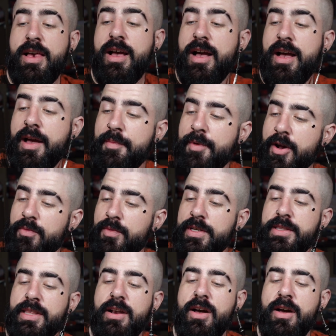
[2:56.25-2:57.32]
Um, and I'll read
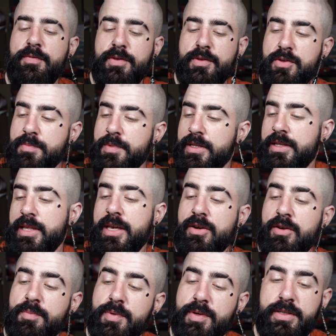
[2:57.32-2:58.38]
that off a little bit
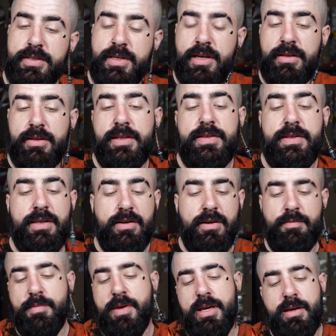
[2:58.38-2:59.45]
later, but uh, let's get
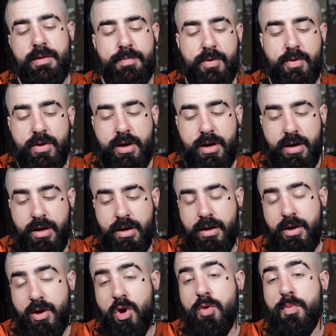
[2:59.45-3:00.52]
our makeup
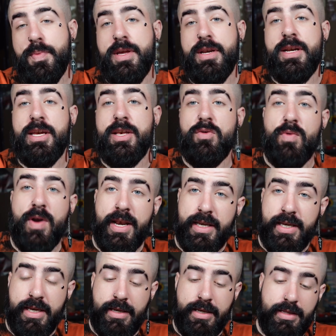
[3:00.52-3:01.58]
uh, open and
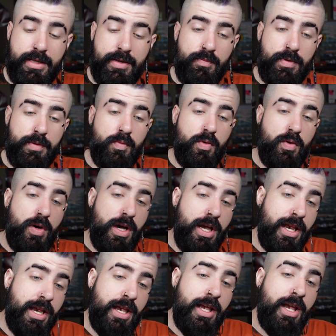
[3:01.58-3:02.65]
ready, and then we will,
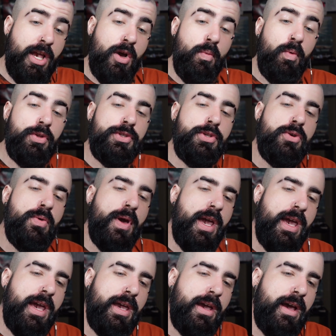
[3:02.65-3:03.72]
we'll do
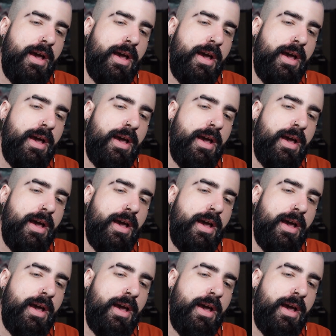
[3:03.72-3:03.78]
a,